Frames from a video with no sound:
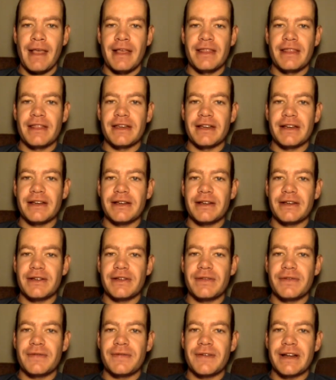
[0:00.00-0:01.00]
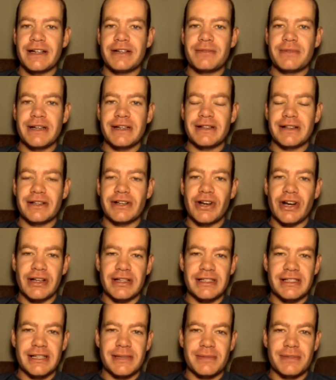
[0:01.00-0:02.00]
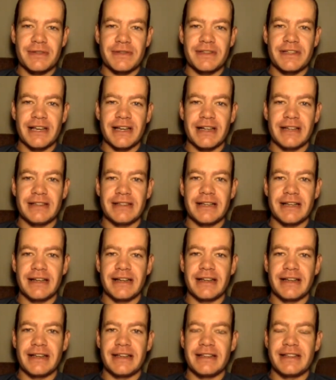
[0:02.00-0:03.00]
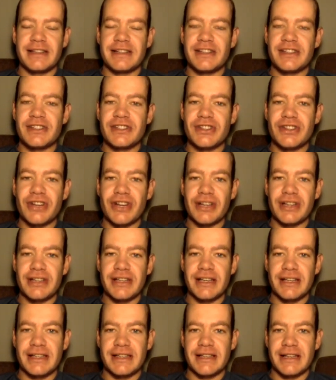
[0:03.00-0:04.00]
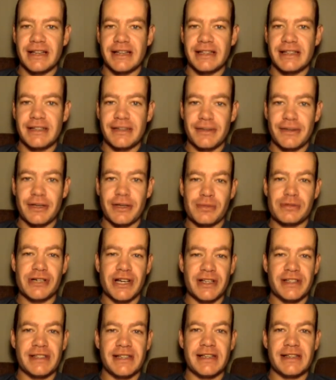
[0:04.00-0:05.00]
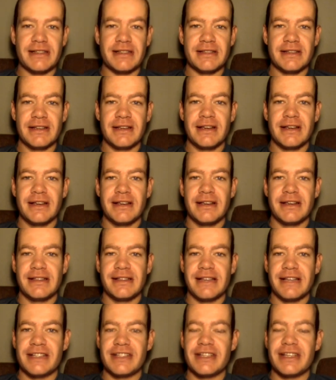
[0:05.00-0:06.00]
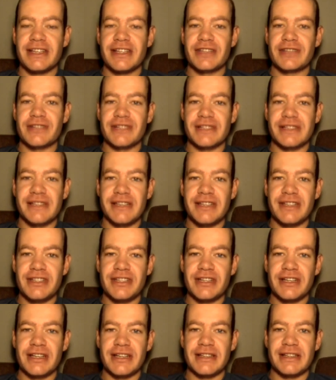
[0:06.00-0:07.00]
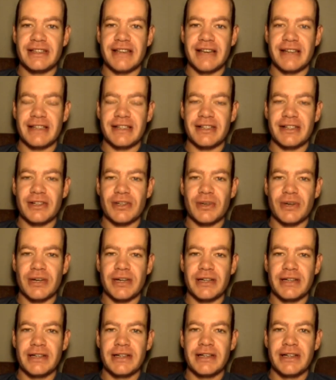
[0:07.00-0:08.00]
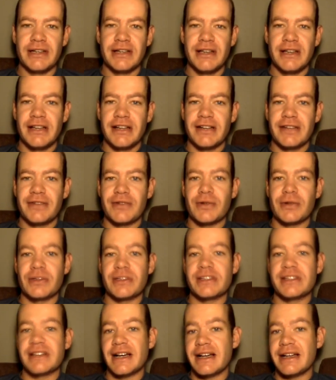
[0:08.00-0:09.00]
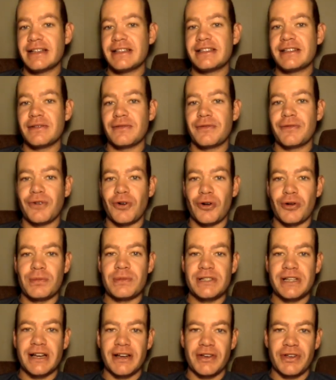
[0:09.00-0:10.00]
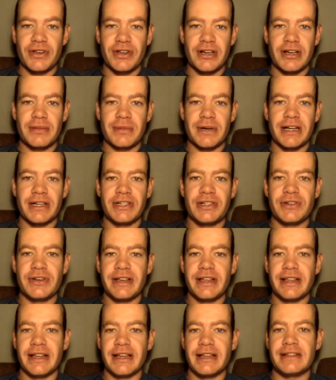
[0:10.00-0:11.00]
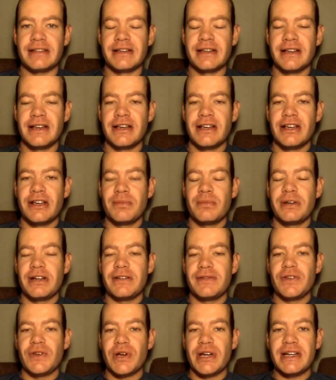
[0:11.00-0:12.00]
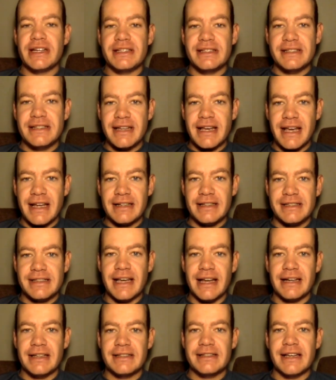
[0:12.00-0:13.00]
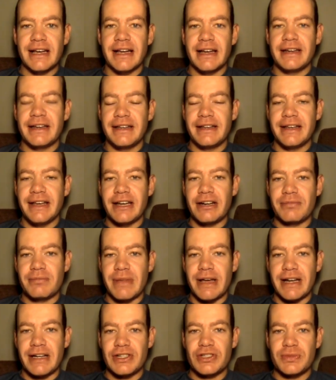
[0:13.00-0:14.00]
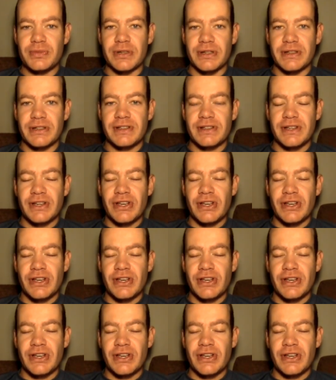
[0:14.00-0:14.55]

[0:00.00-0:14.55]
the fundamental concept of talent ID is that it's not a scientific process. It's actually a strategic and tactical one. And of course, science informs how you go about doing that. But if you understand talent ID and management